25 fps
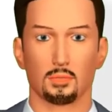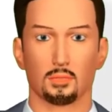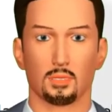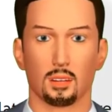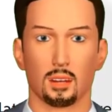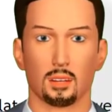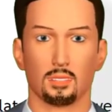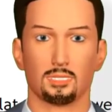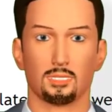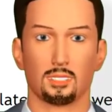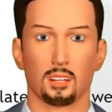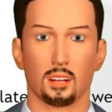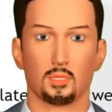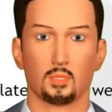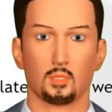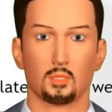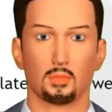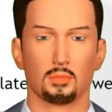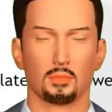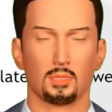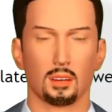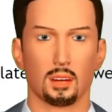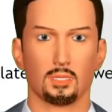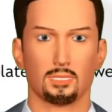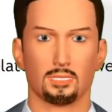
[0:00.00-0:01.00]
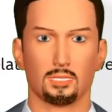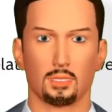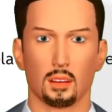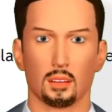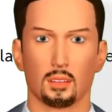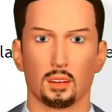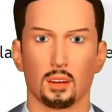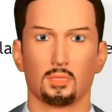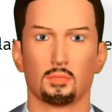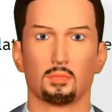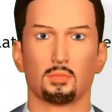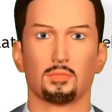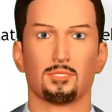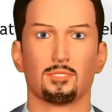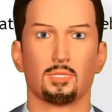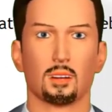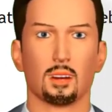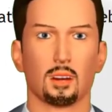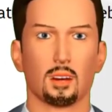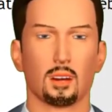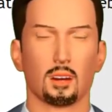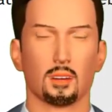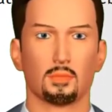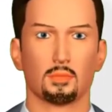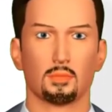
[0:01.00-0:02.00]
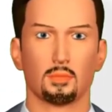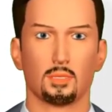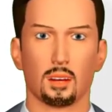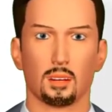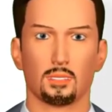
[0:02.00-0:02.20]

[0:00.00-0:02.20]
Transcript: include the website should provide a means for the